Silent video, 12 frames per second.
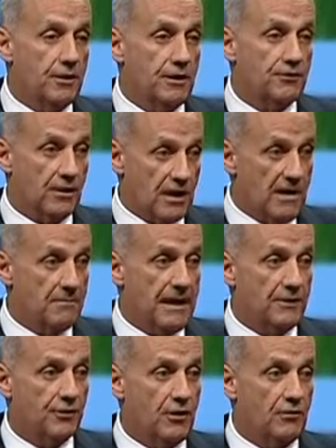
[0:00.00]
good. It's a
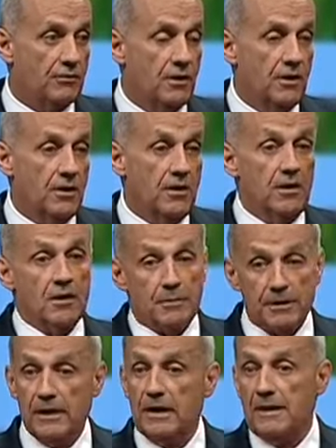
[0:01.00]
combat zone.
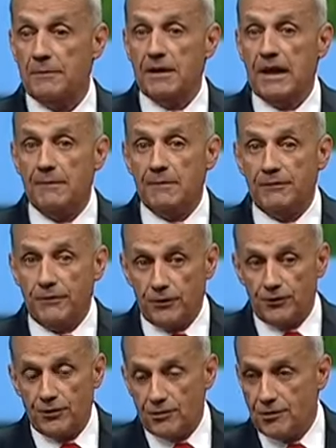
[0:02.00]
But then I became the
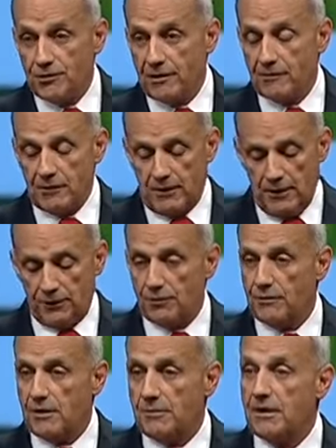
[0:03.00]
first Surgeon General in
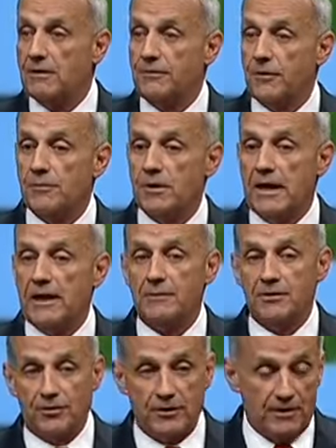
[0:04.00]
history to be confirmed
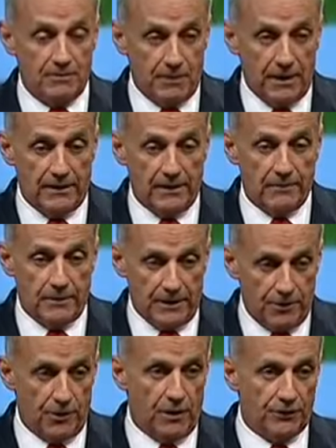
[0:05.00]
unanimously by the, by
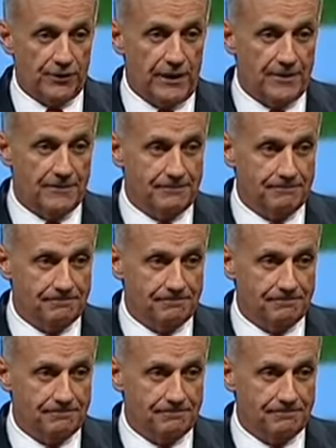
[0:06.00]
the U.S. Senate.